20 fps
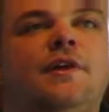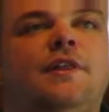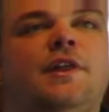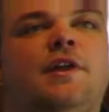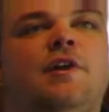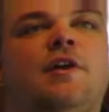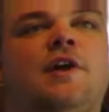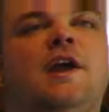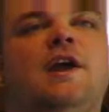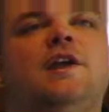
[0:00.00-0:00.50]

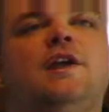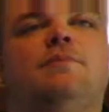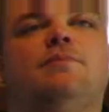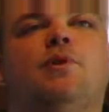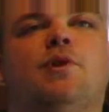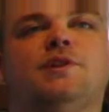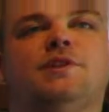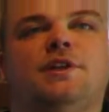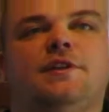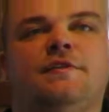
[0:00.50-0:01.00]
there are any
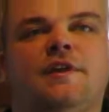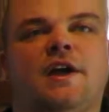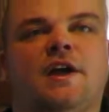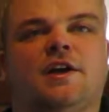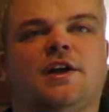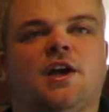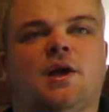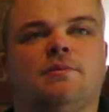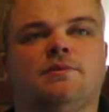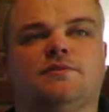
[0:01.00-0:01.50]
positive
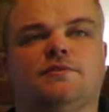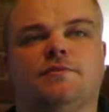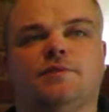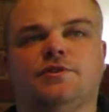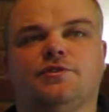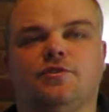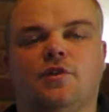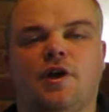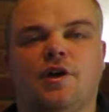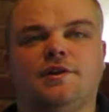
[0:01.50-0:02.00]
outcomes from a
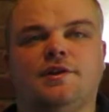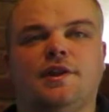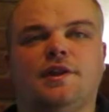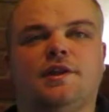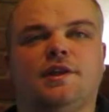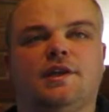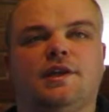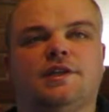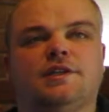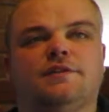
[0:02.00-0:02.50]
dry
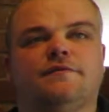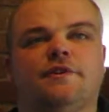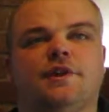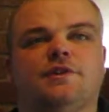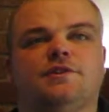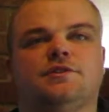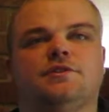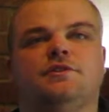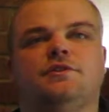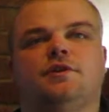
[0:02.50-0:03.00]
needling
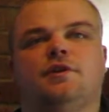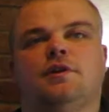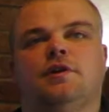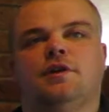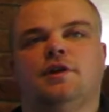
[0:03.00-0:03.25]
intervention